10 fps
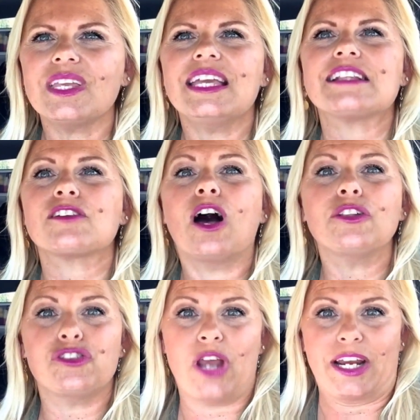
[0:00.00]
it's
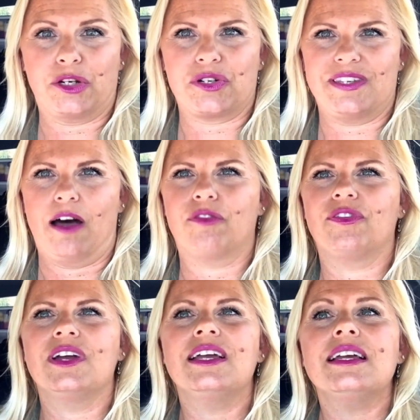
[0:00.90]
called check yourself
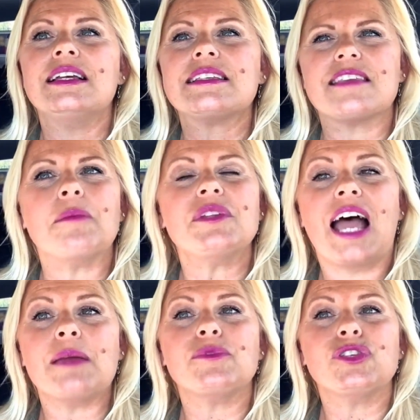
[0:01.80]

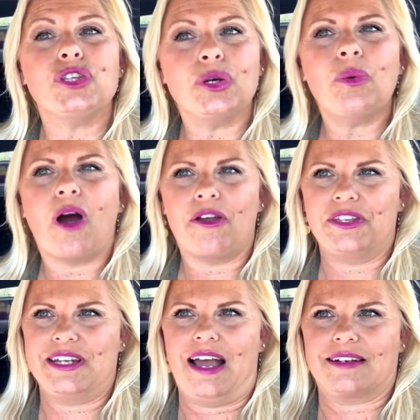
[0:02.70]
Sometimes you are
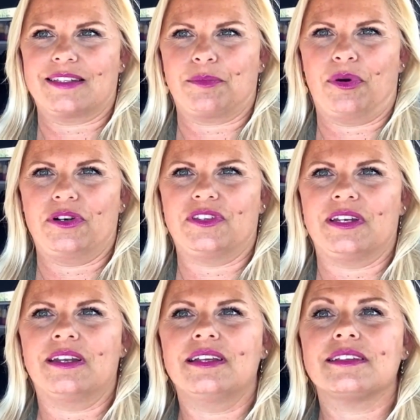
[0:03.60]
the toxic
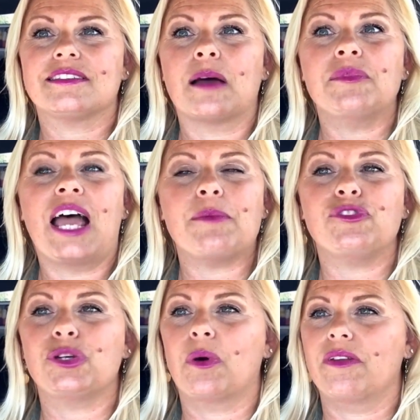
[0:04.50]
person.
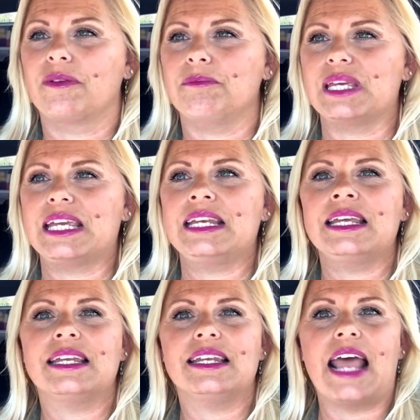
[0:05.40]
Sometimes you are the mean,
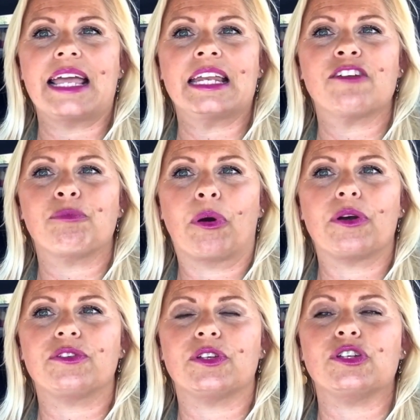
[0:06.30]
negative
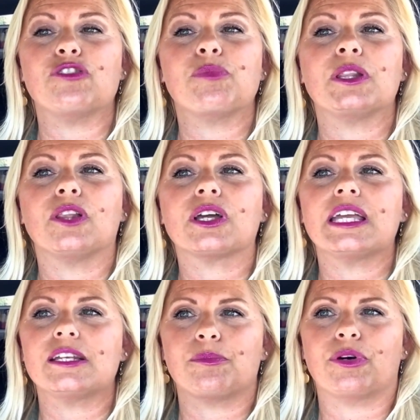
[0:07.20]
person you've been
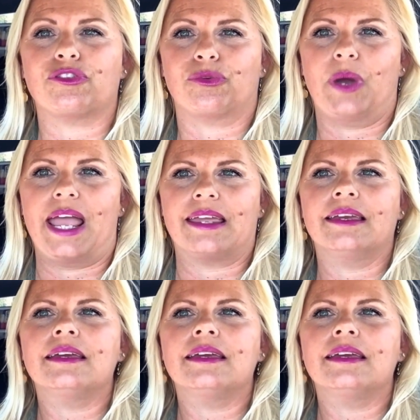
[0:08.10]
looking to push away.